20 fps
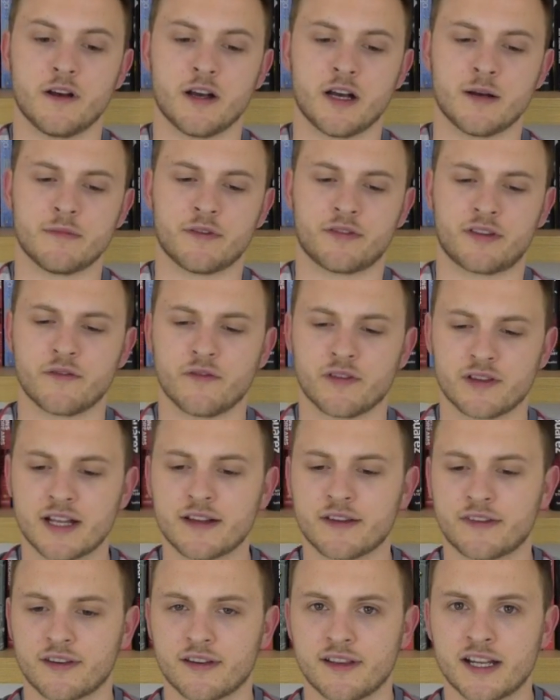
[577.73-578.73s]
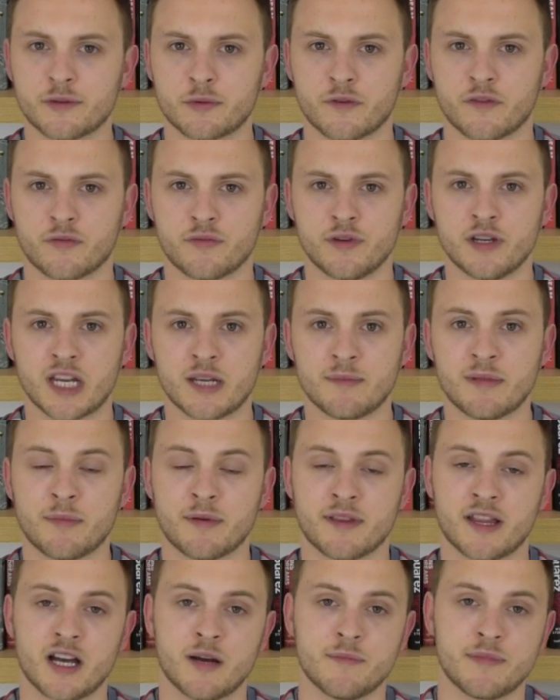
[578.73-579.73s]
Um, I've seen Valencia linked with Origi,
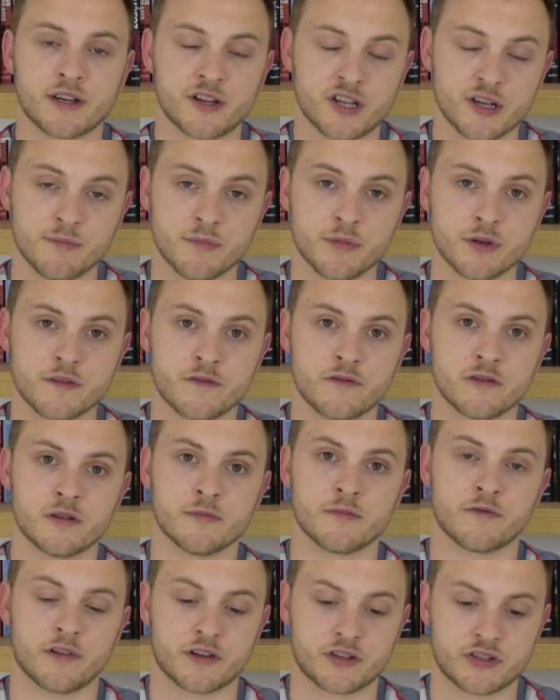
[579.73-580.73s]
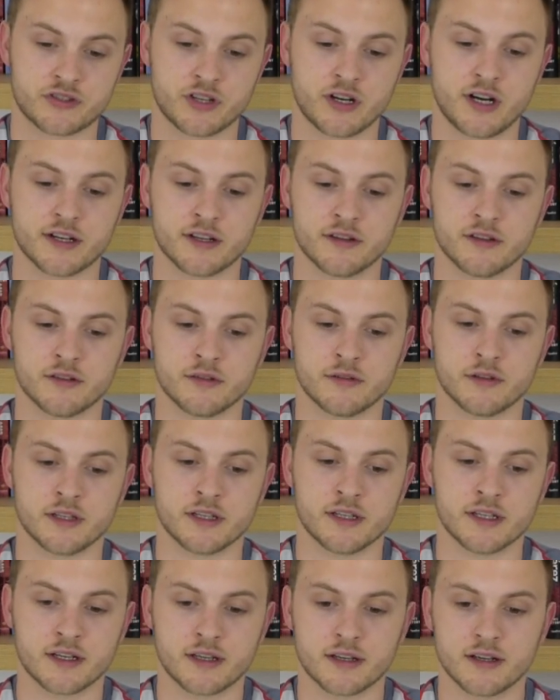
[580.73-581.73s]
maybe that would be a good move for him, fresh start in a new
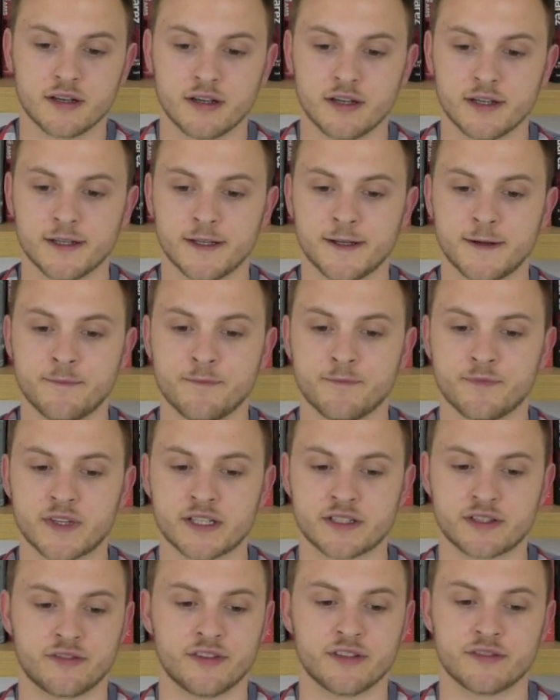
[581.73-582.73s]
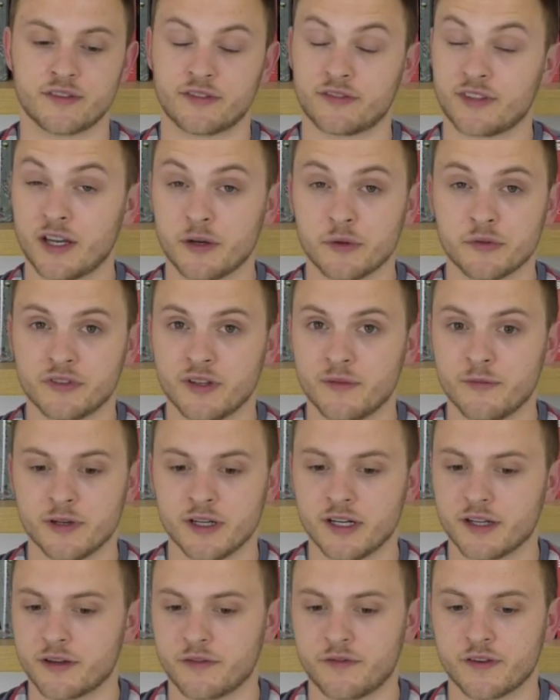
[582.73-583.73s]
league. Um, he just needs to settle
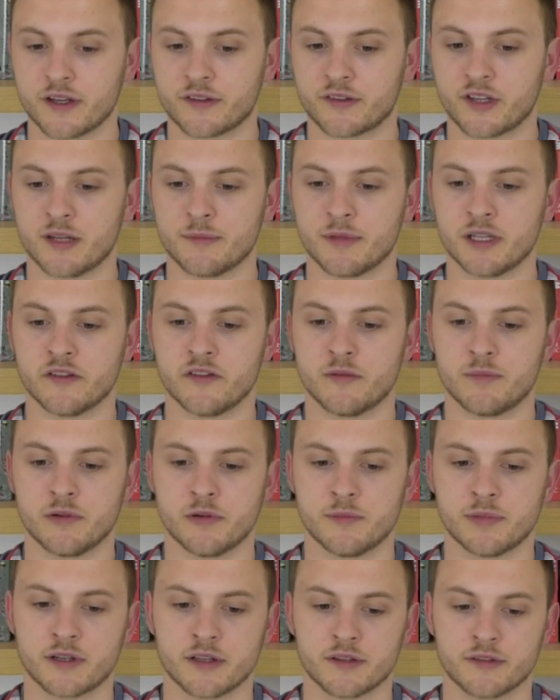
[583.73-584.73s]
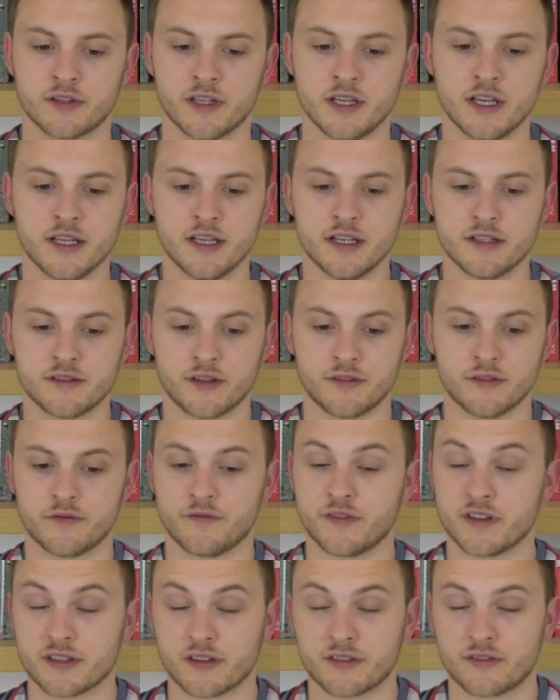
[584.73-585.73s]
somewhere. I don't think it's going to be Liverpool because it doesn't
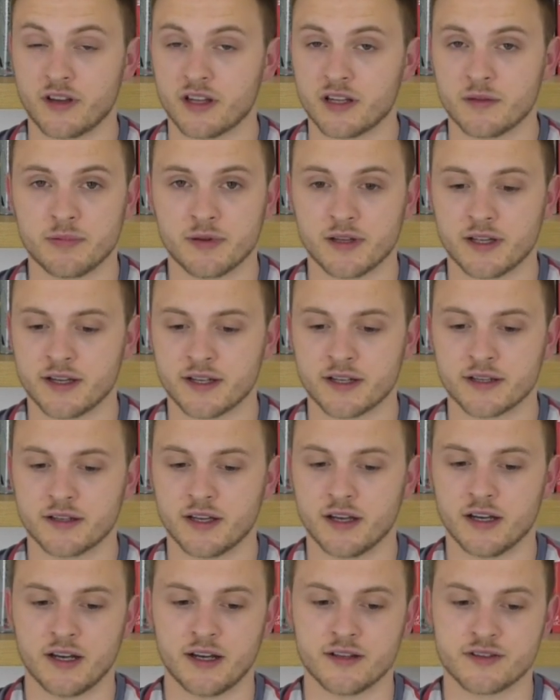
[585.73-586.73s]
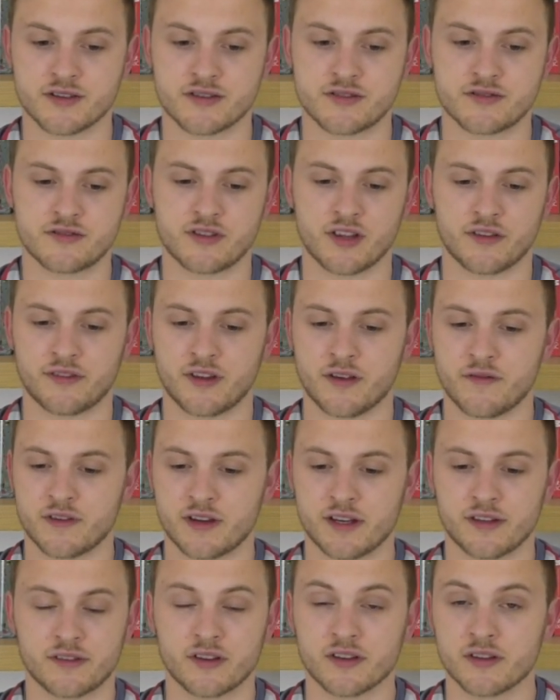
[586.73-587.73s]
fit the style of play uh, And just don't
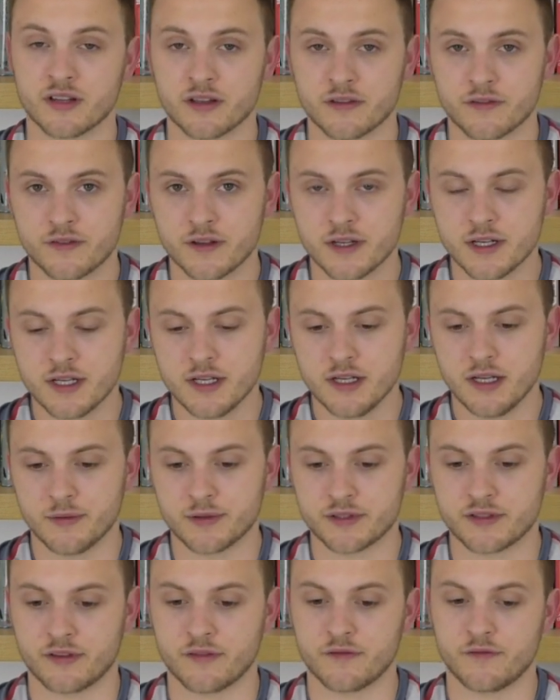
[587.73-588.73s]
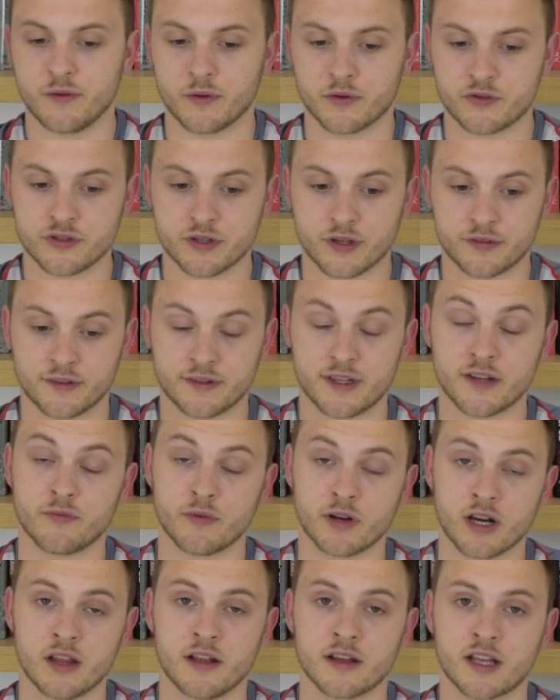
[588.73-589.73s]
think he's good enough, which is unfortunate because I did
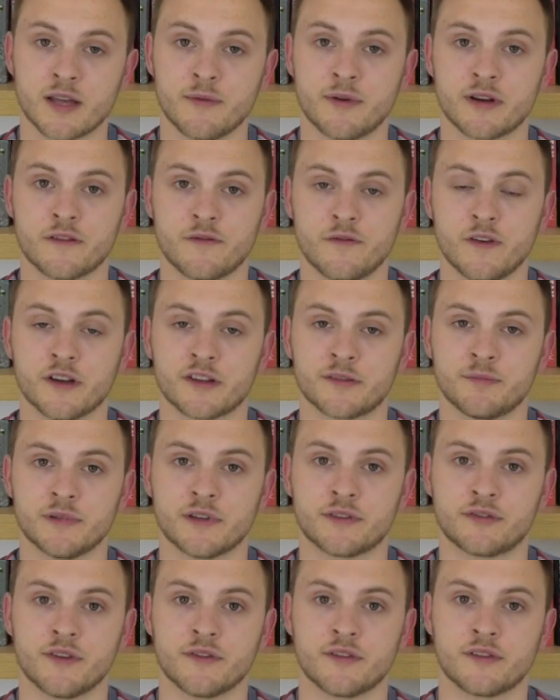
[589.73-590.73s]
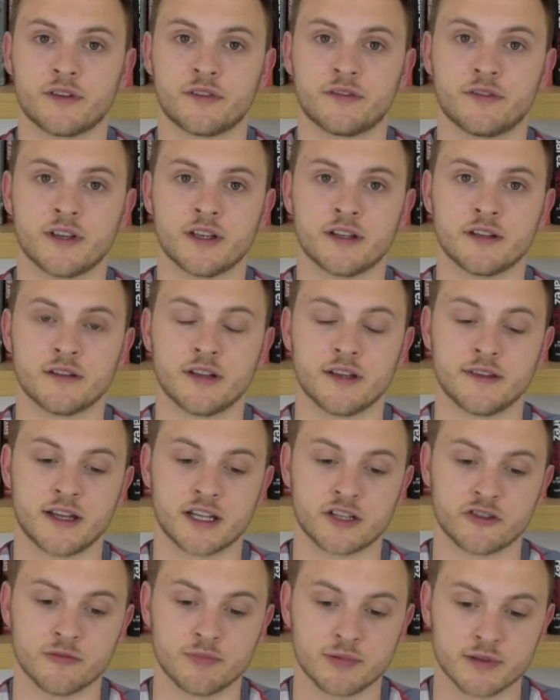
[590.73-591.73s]
really like him when he first burst onto the scene in
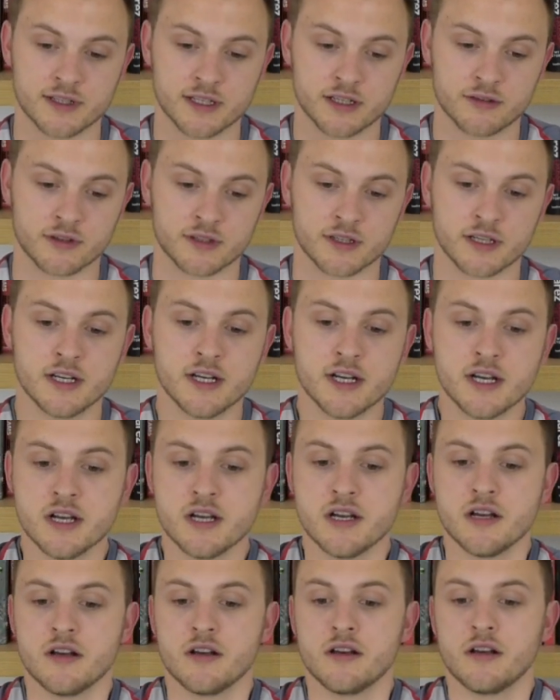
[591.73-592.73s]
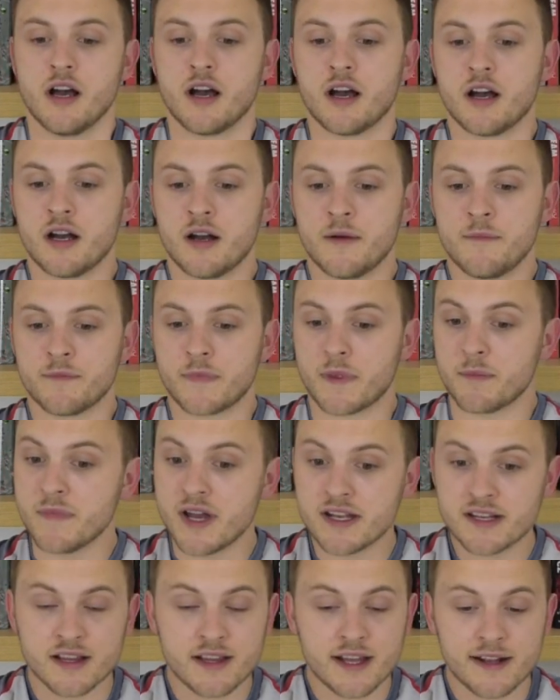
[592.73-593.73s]
that Europa League run. Um,
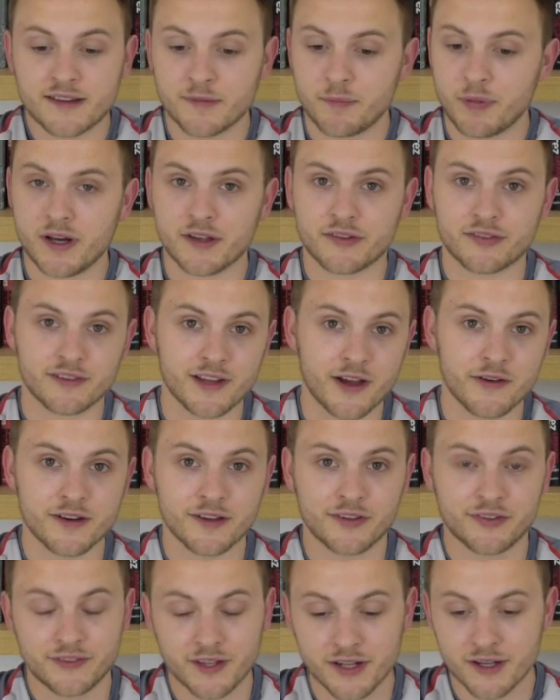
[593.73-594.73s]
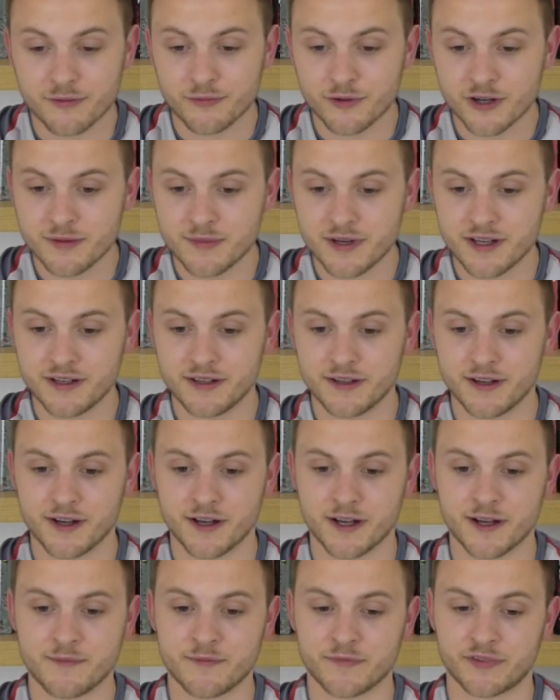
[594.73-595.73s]
Mignolet to Barcelona is still a rumour,
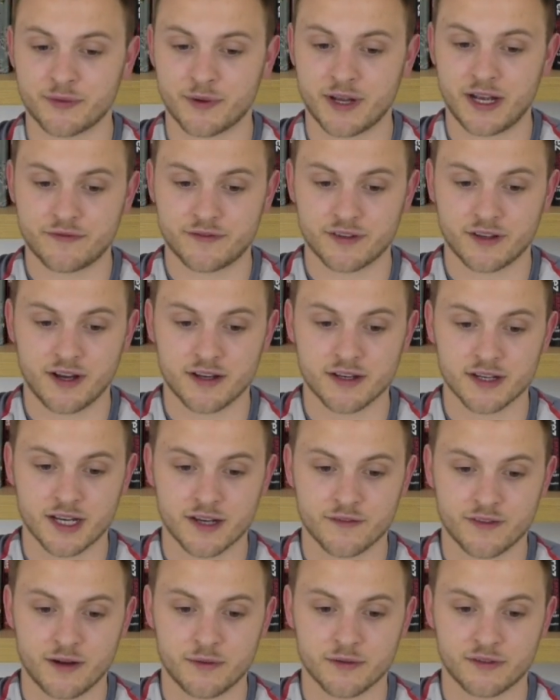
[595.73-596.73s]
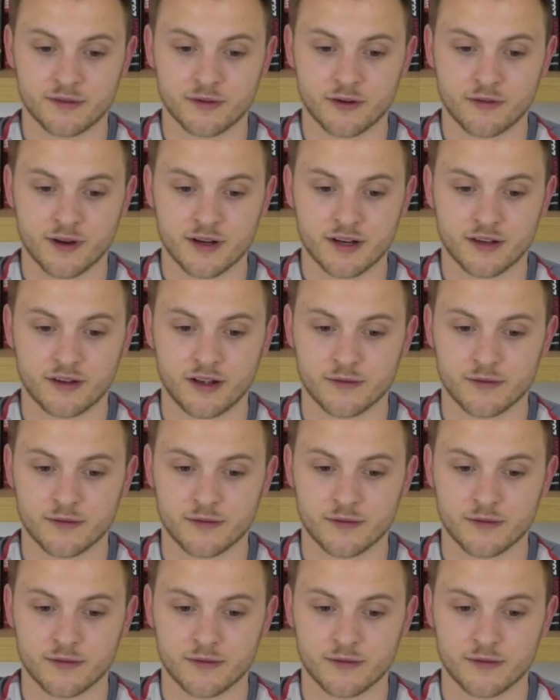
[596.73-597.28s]
um, so we have to kind of give that one some credit.